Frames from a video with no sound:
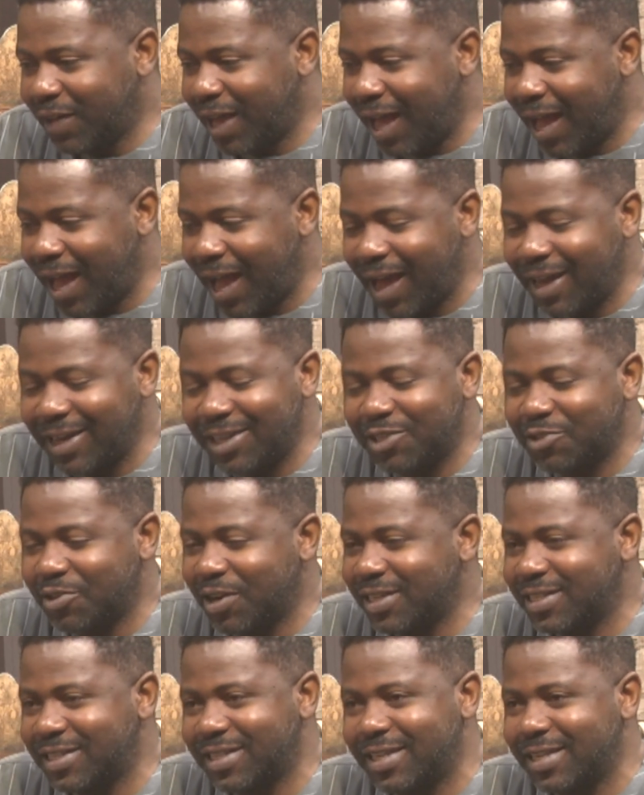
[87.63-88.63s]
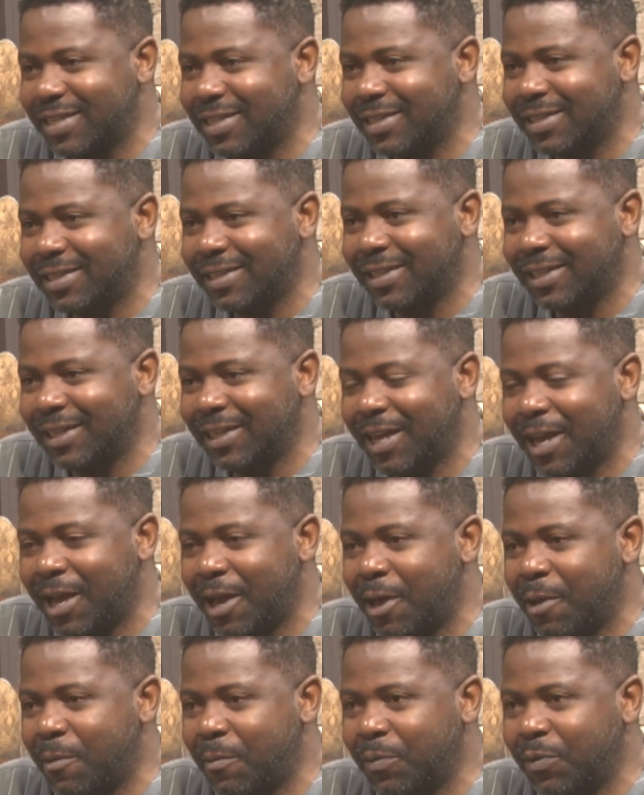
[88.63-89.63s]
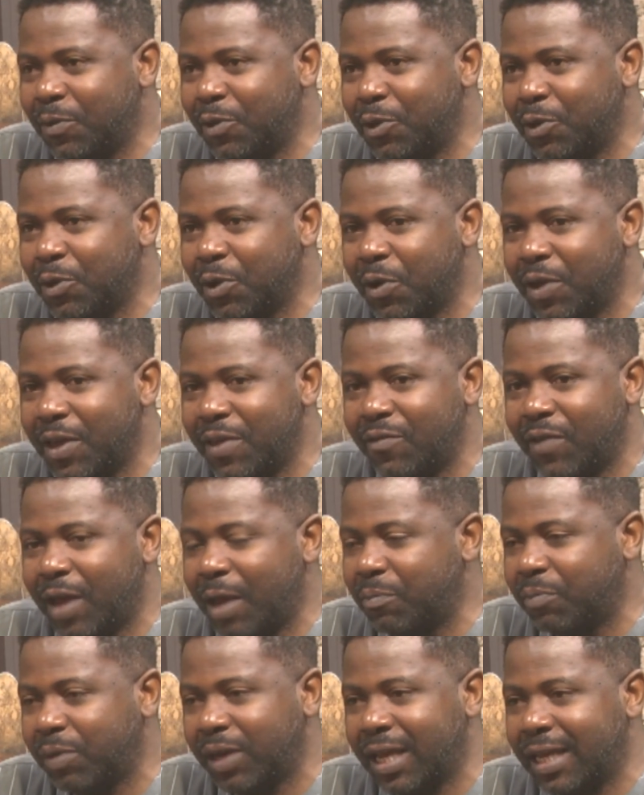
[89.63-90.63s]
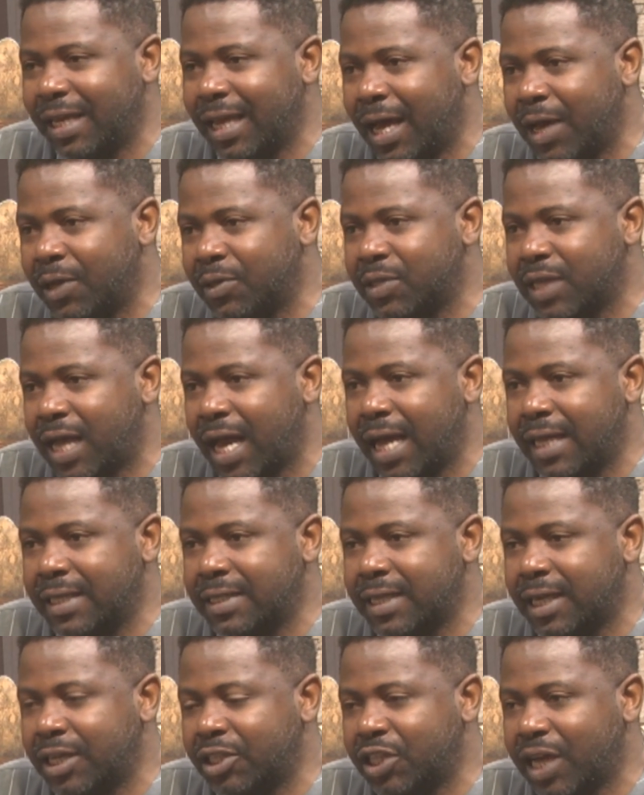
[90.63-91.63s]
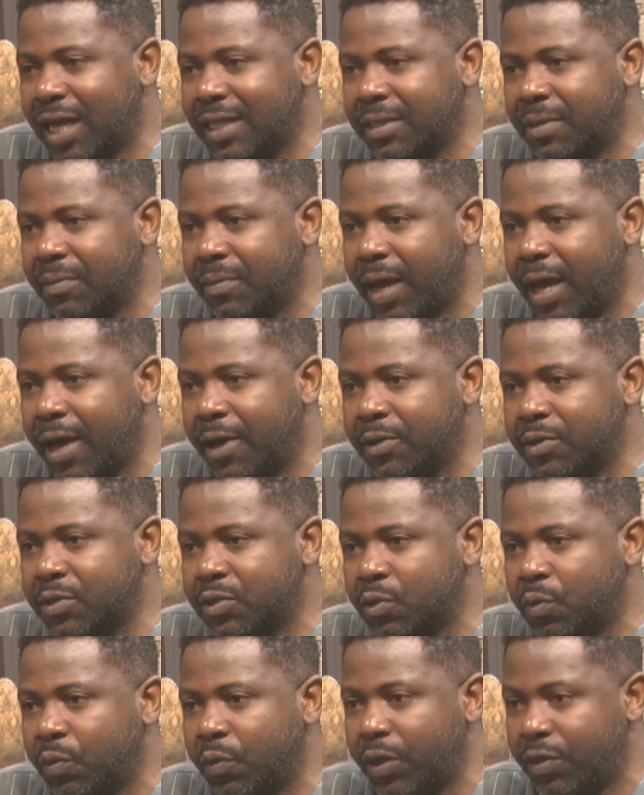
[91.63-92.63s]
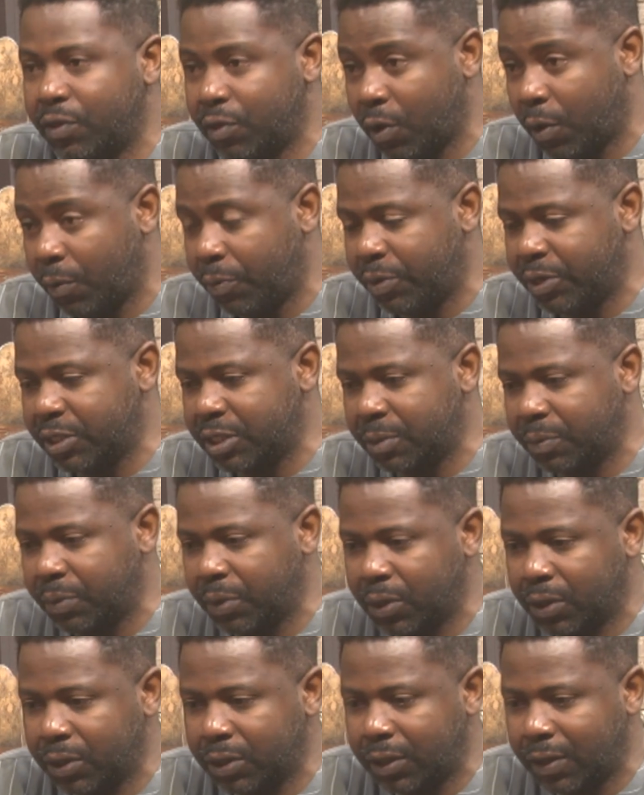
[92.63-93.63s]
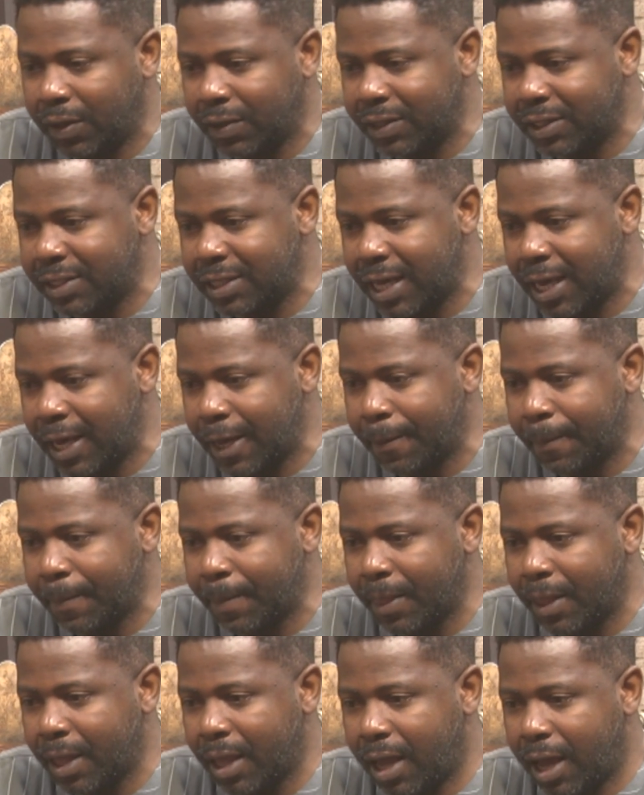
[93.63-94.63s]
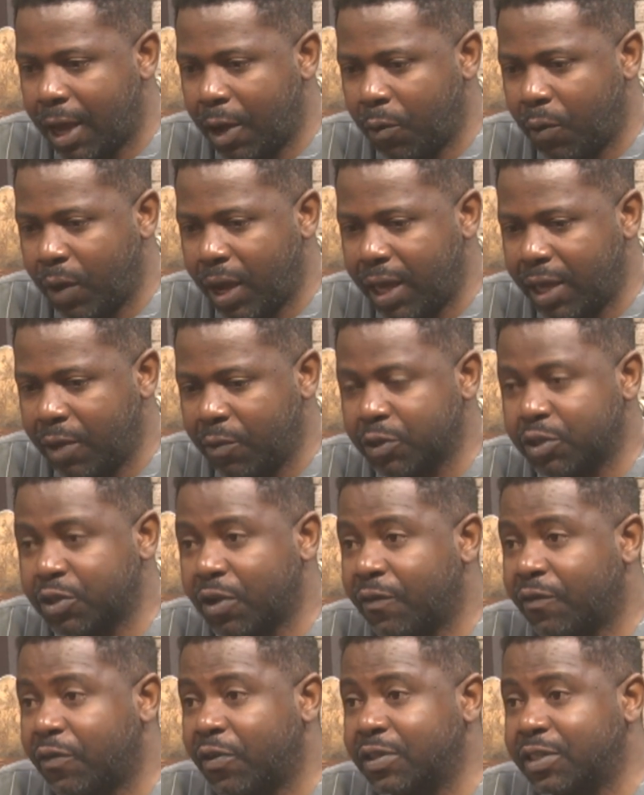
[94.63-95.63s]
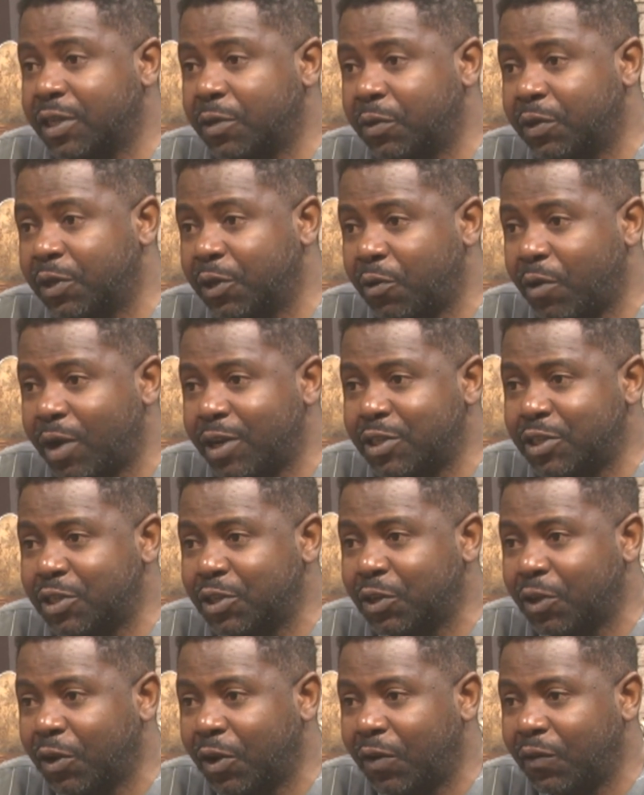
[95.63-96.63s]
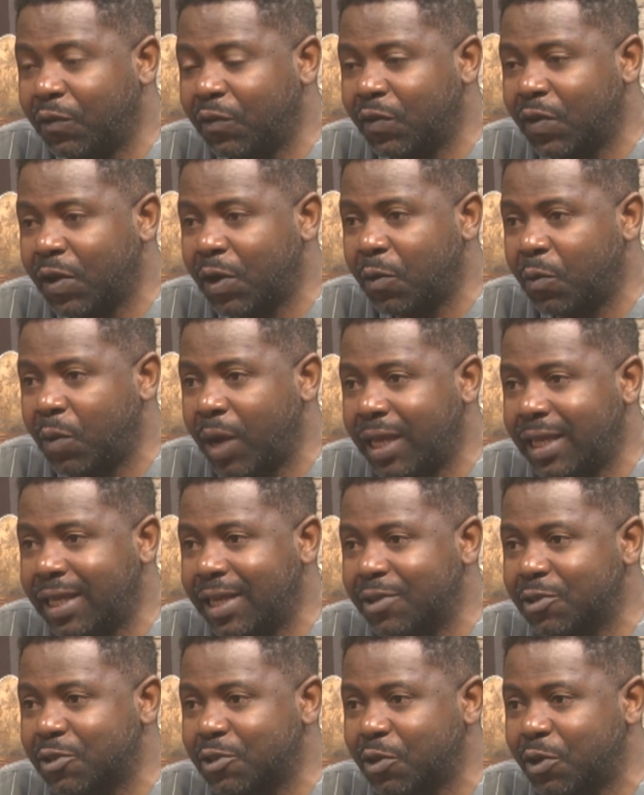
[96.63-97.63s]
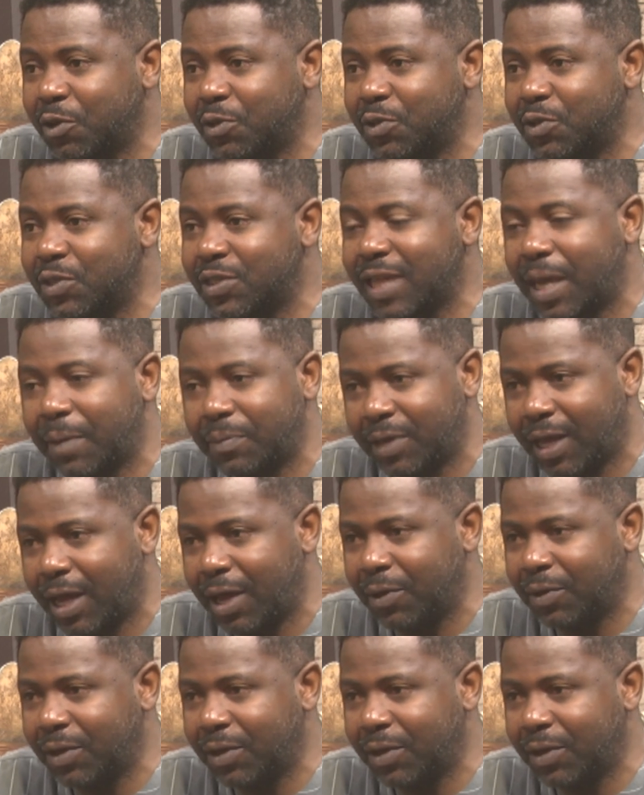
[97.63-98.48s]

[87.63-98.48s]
An interesting event played out at Chatham House with your principal the other day, where he was confronted with the question of when he was going to step down.